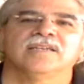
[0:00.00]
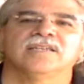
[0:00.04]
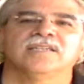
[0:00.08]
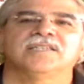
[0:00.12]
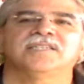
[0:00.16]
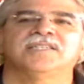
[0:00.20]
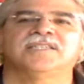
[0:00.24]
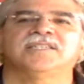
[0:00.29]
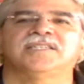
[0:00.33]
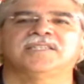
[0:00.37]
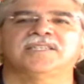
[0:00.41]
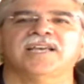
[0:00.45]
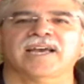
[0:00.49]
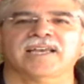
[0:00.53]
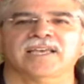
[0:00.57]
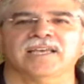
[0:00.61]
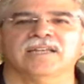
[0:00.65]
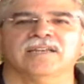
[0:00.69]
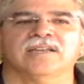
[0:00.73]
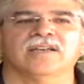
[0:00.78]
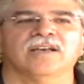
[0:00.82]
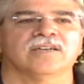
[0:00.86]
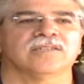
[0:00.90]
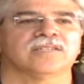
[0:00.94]

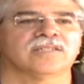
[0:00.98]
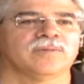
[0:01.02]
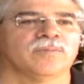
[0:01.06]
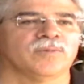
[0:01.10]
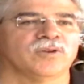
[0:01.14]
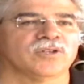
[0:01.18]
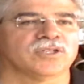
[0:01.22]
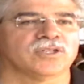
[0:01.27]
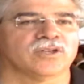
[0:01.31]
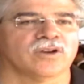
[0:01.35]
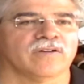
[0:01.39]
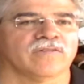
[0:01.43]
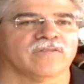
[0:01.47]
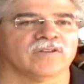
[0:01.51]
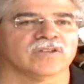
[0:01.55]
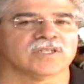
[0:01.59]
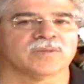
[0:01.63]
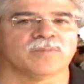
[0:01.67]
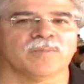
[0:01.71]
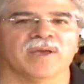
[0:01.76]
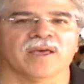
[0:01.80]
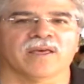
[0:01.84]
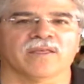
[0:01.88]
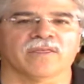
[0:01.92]
Second customer
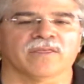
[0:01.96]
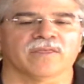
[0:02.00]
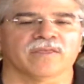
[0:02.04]
service myth: